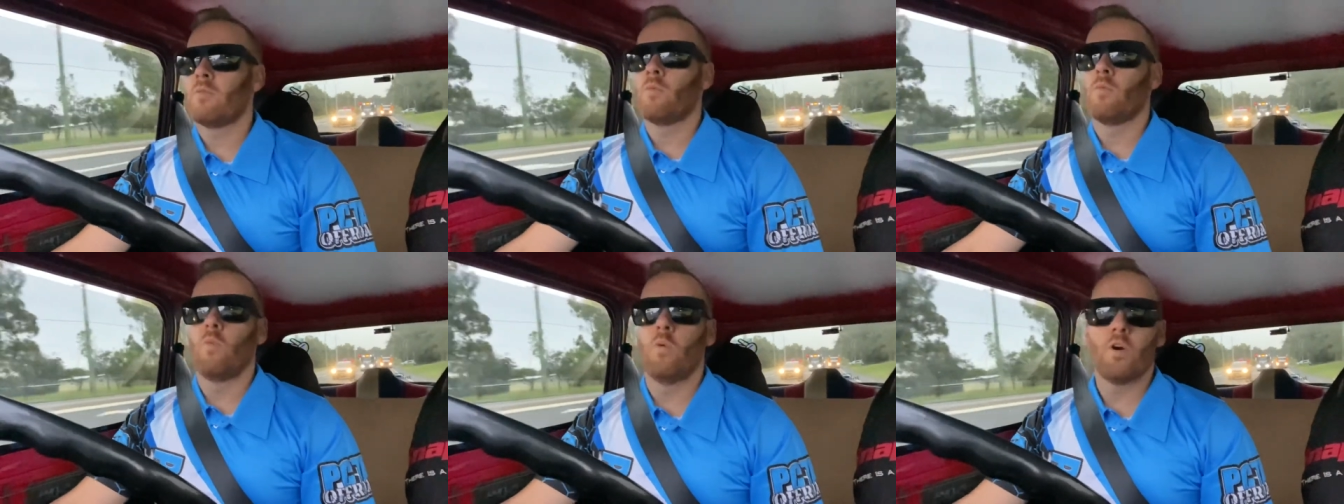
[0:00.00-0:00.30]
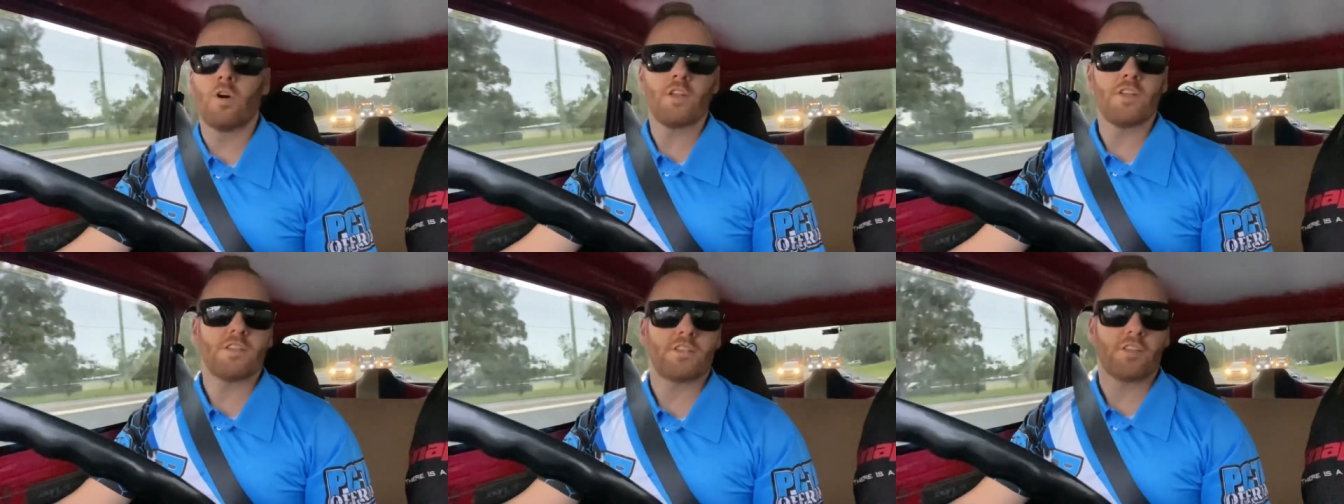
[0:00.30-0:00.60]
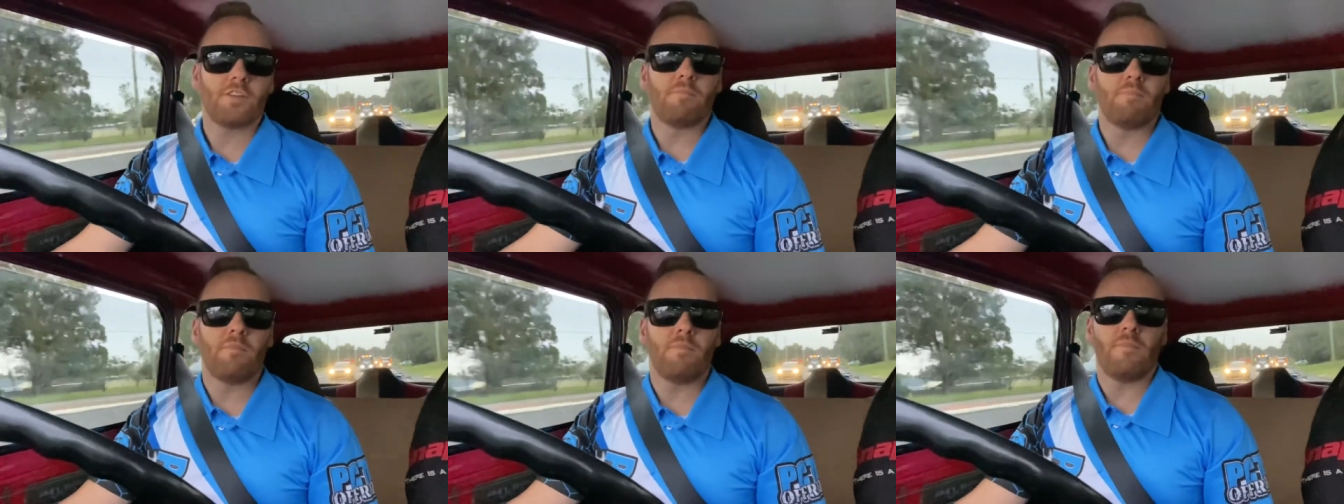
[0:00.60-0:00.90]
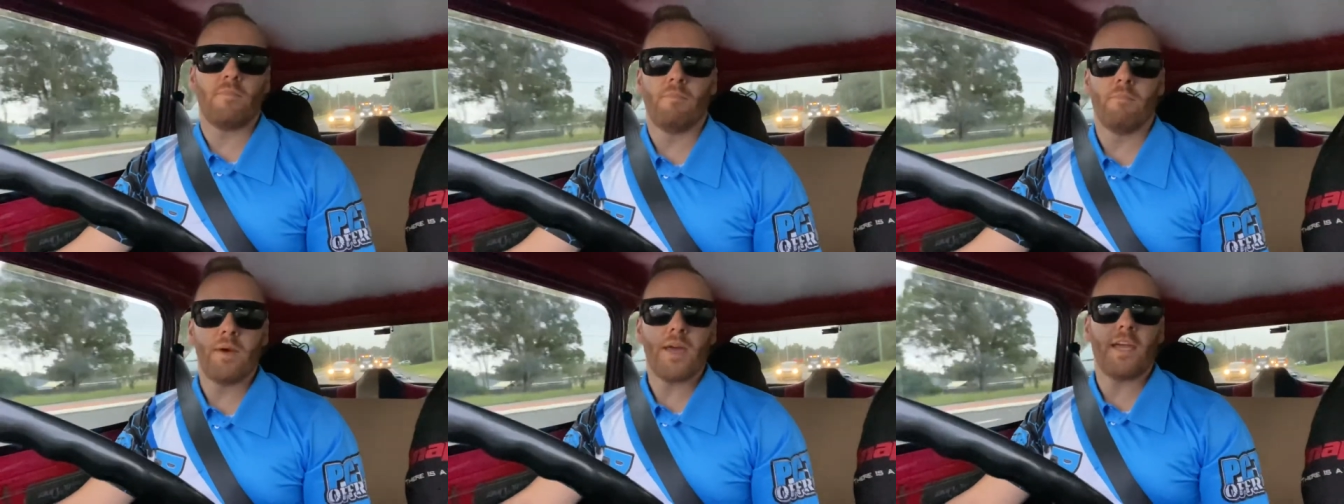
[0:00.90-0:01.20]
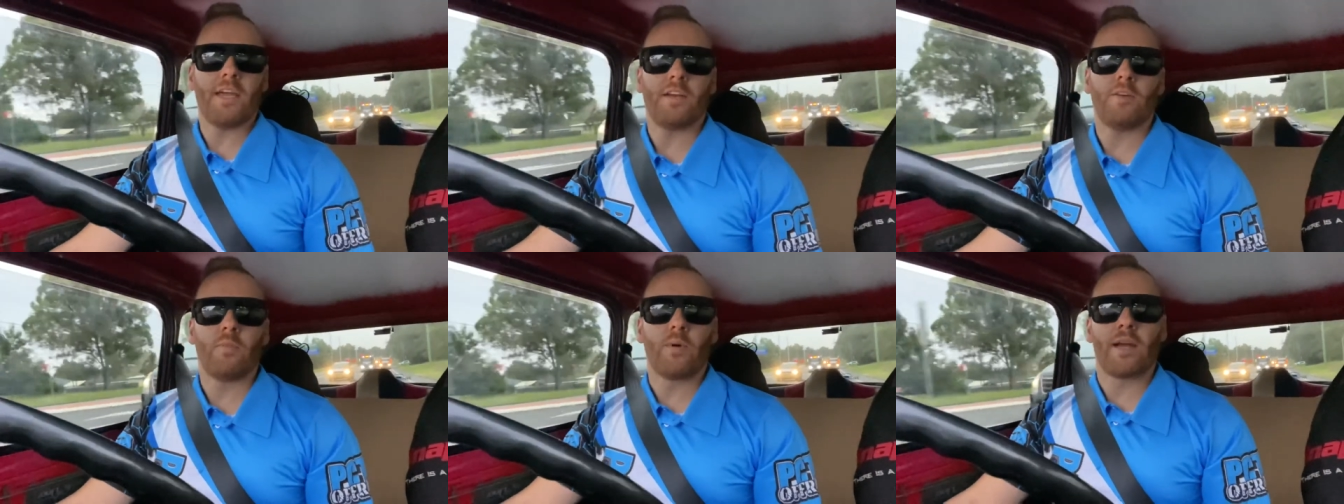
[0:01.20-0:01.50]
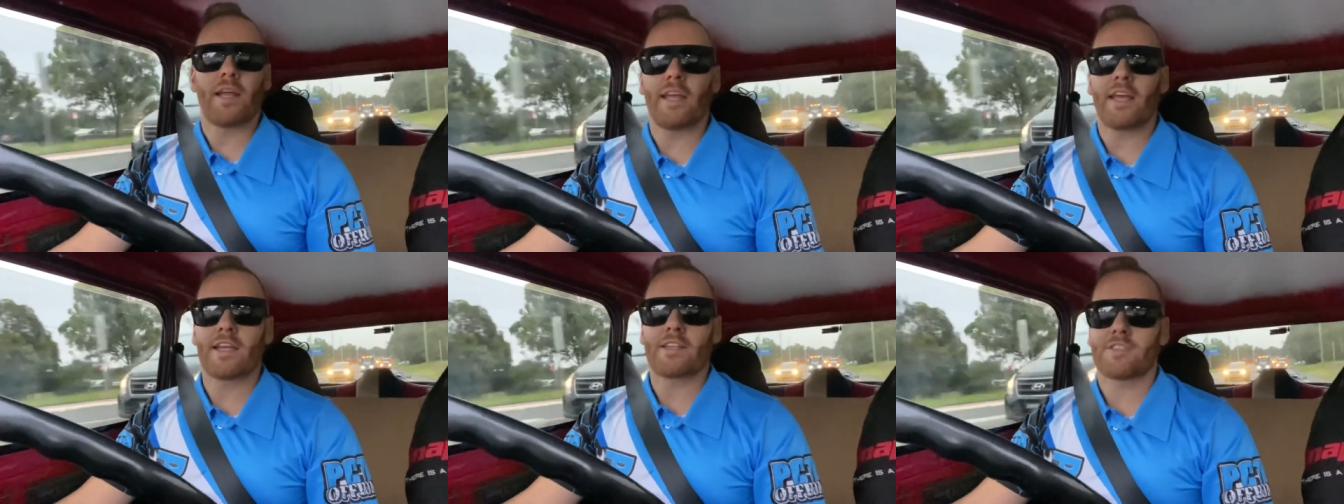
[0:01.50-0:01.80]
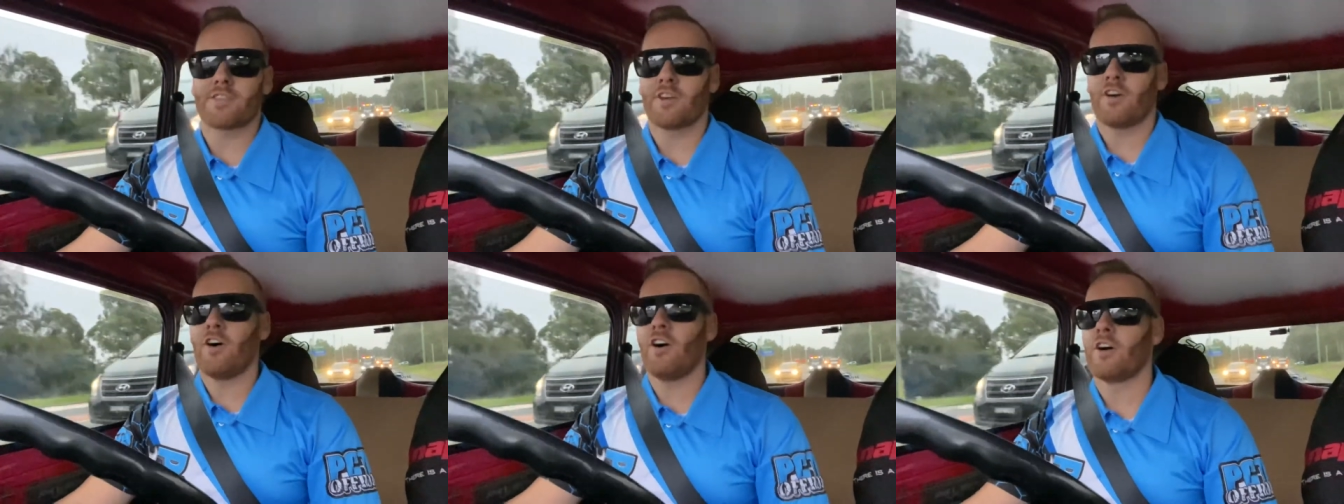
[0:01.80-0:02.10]
What does it mean when it gets
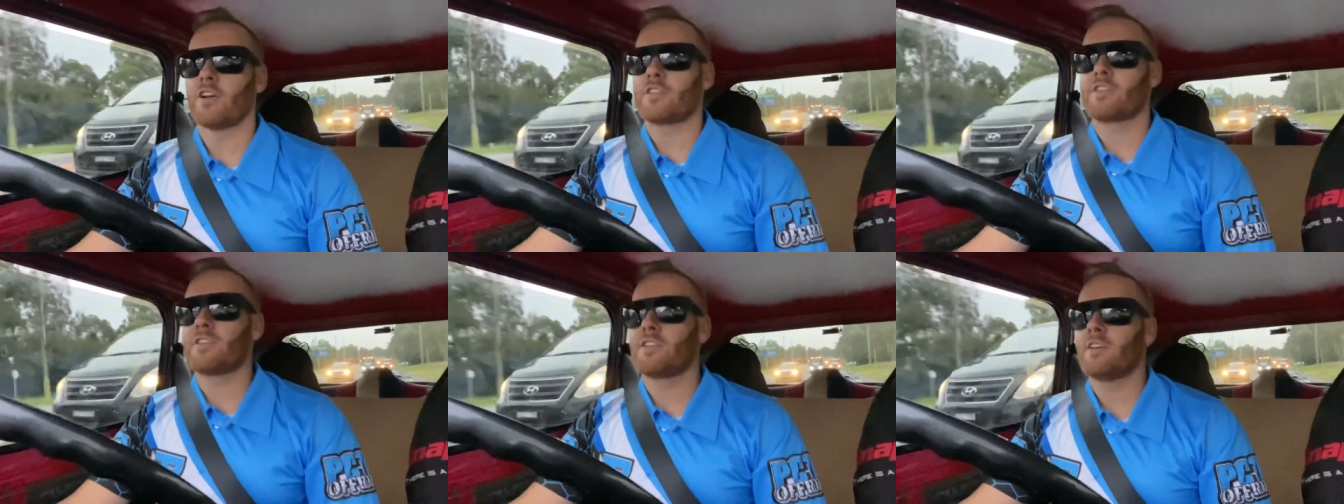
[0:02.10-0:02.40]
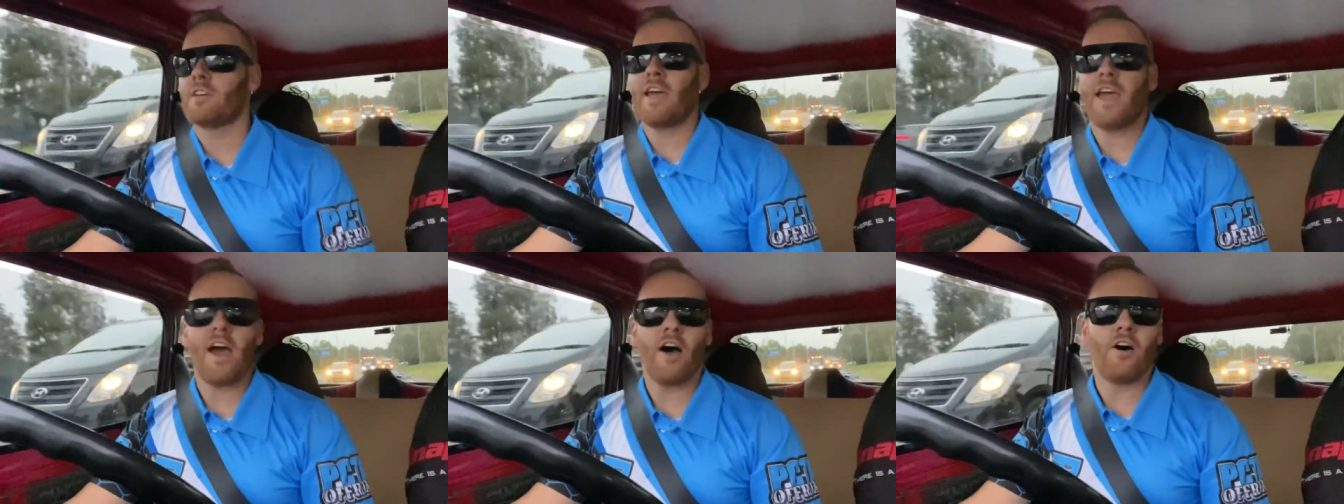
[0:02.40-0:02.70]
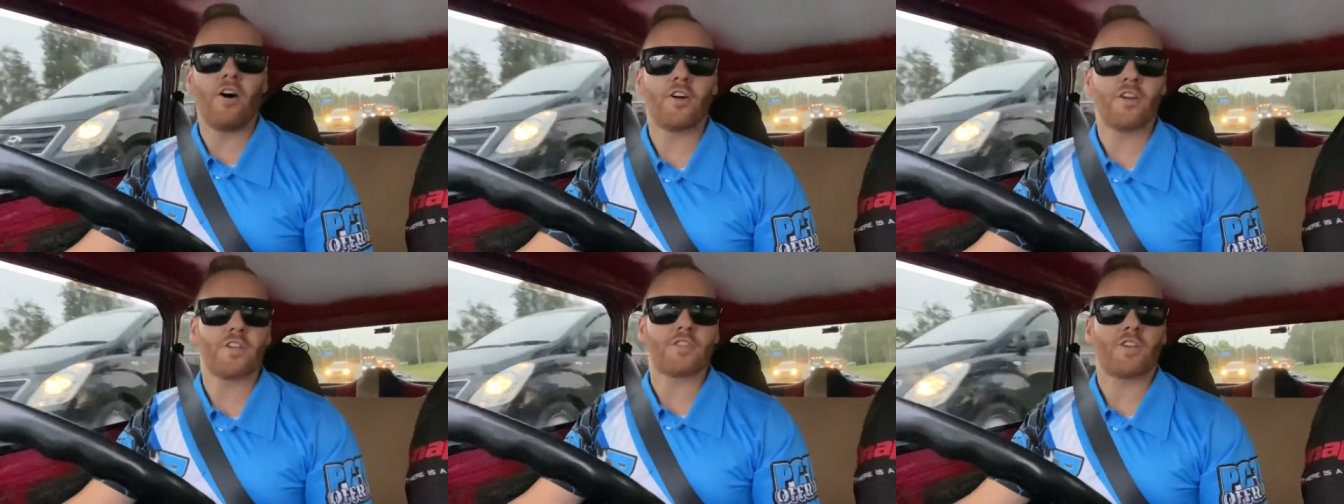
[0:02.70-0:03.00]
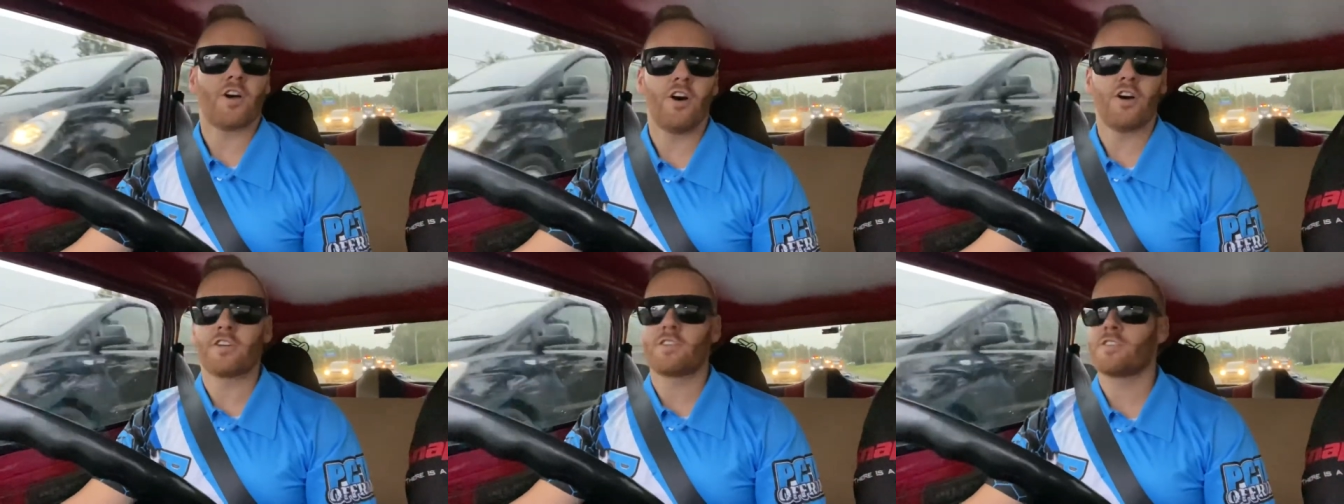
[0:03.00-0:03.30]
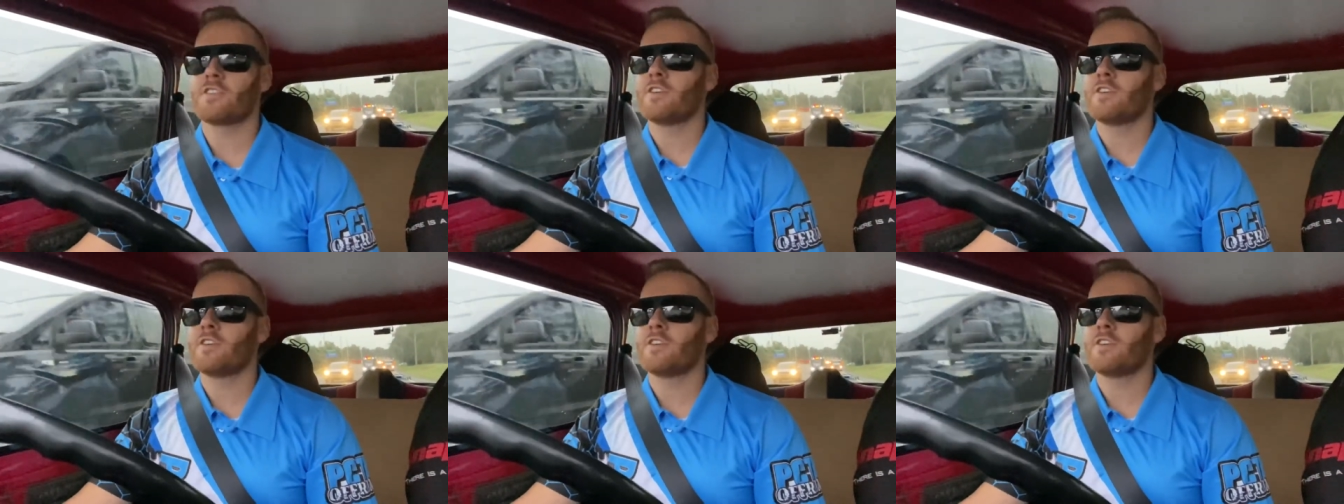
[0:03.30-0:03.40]
to hot? How hot is hot?